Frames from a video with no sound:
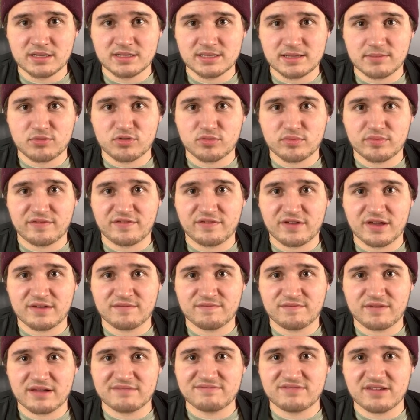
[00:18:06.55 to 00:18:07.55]
WWE fan
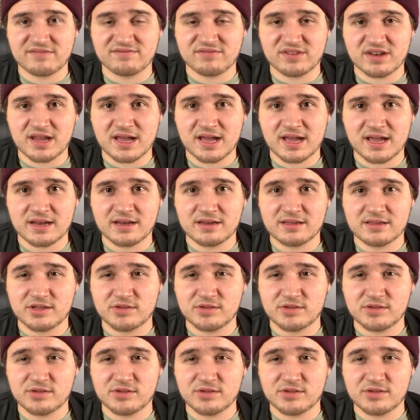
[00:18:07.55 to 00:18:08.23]
559.